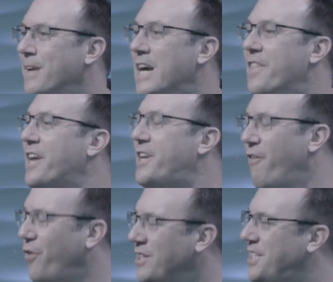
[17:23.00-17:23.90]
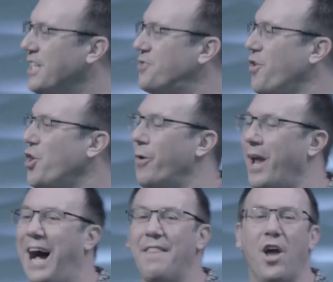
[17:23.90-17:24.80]
The difference is for you and
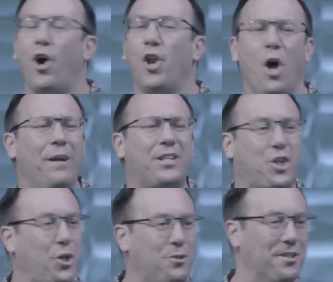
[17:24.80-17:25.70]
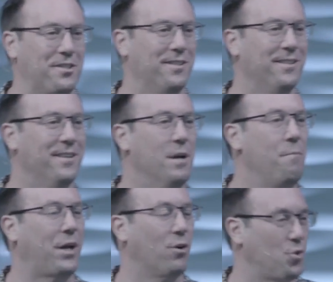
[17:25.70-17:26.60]
I, there are no excuses
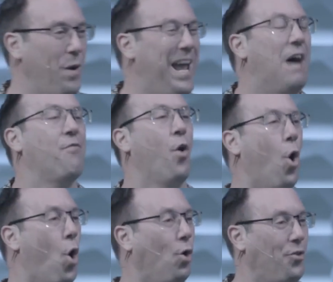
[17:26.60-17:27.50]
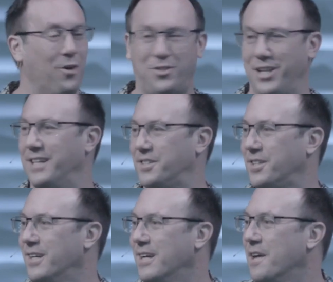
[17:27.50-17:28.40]
because we have all those things
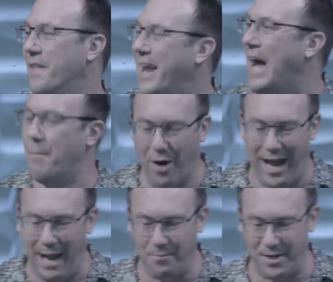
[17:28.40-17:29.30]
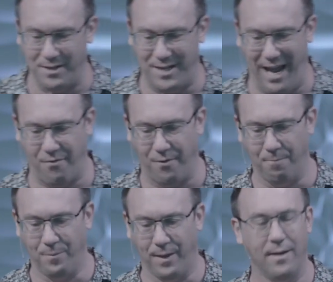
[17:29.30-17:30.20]
that Abraham didn't have.
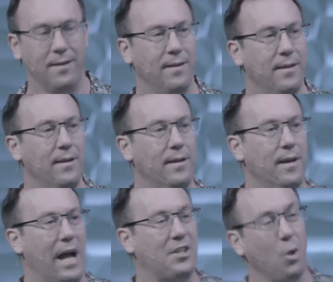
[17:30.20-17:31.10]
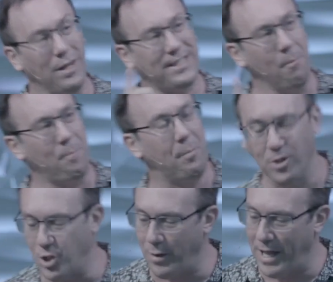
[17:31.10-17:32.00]
And so what some people
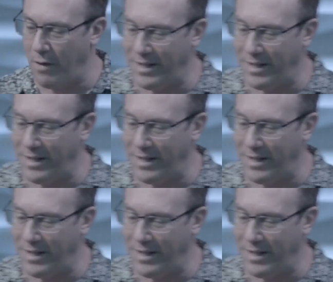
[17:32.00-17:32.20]
do when they read